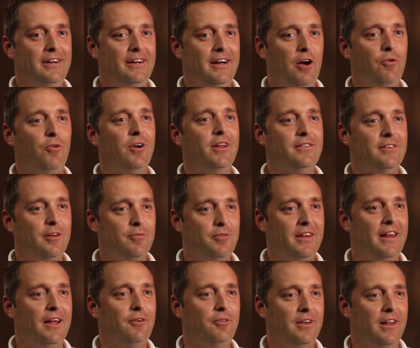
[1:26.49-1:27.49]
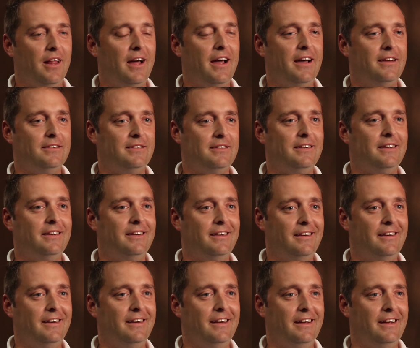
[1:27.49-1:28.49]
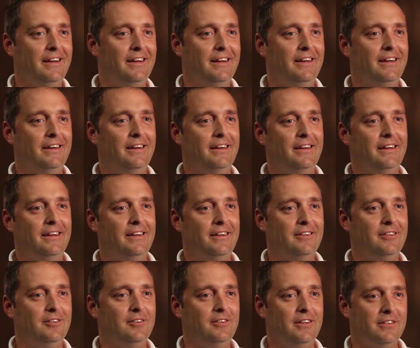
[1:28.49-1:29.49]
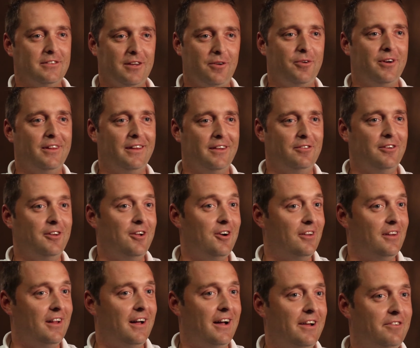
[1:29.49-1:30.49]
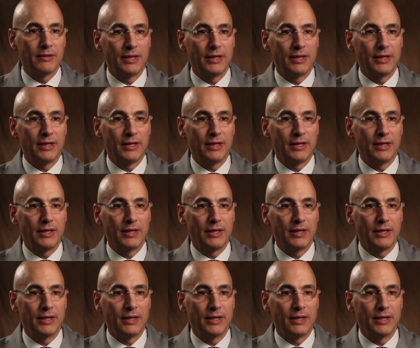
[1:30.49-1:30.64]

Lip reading: I wanted something that would last, and because I want to live a long life.